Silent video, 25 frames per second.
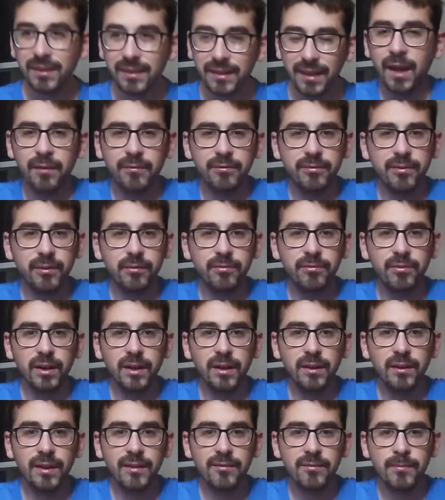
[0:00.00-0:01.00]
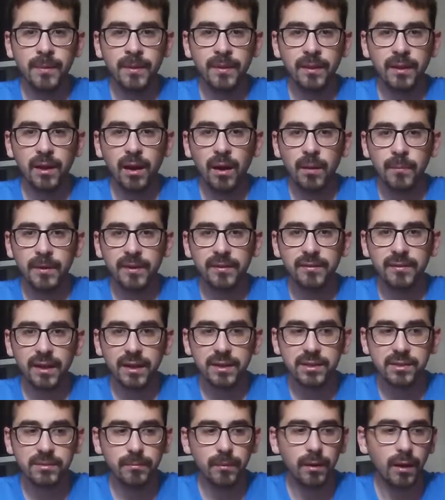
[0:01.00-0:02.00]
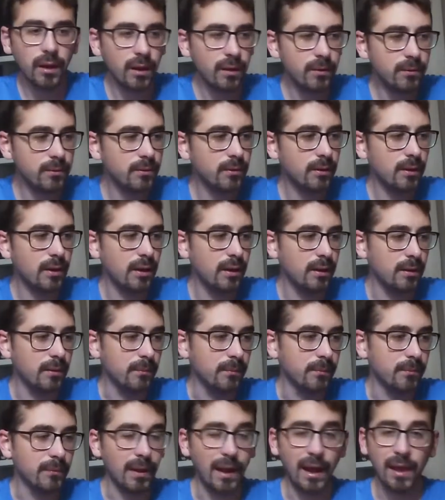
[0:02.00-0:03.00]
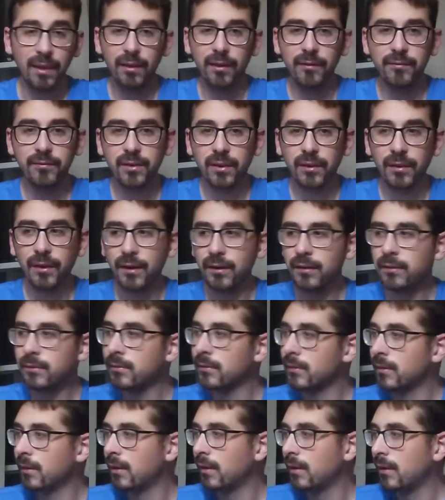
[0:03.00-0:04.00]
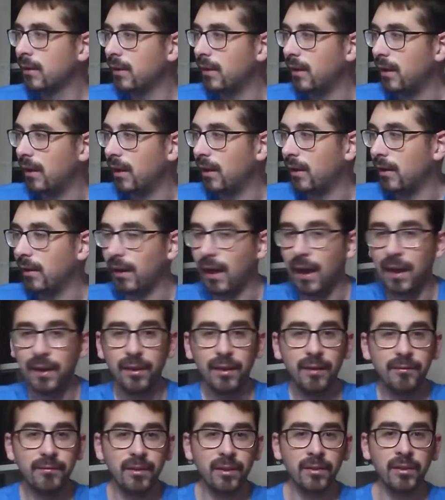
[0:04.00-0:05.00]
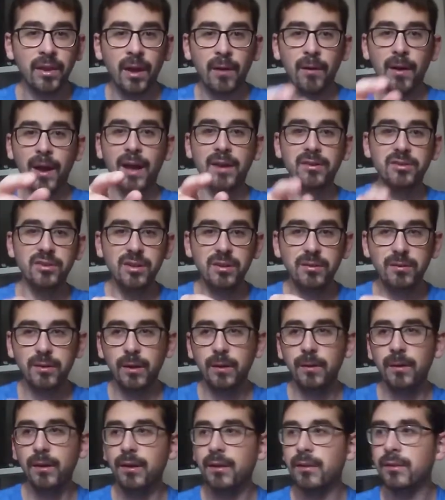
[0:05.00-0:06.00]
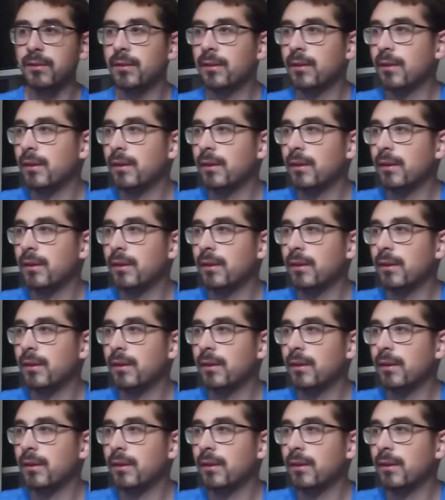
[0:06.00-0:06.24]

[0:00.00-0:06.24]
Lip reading: Yeah, feel free to leave them in the comment section below. I love to learn. I'd love to know how you do it.